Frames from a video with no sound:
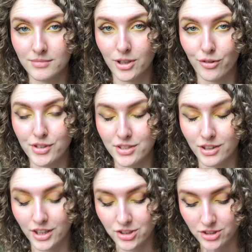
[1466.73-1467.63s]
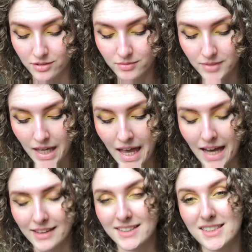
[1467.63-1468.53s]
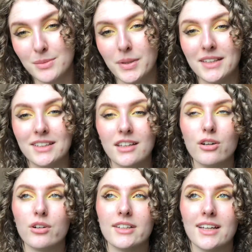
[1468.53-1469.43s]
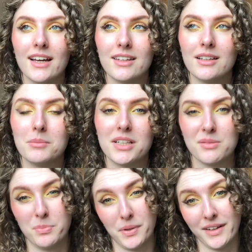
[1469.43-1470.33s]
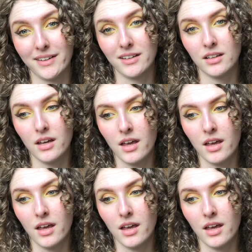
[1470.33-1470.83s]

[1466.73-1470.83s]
of this collection. This is a palette that I already had in my spring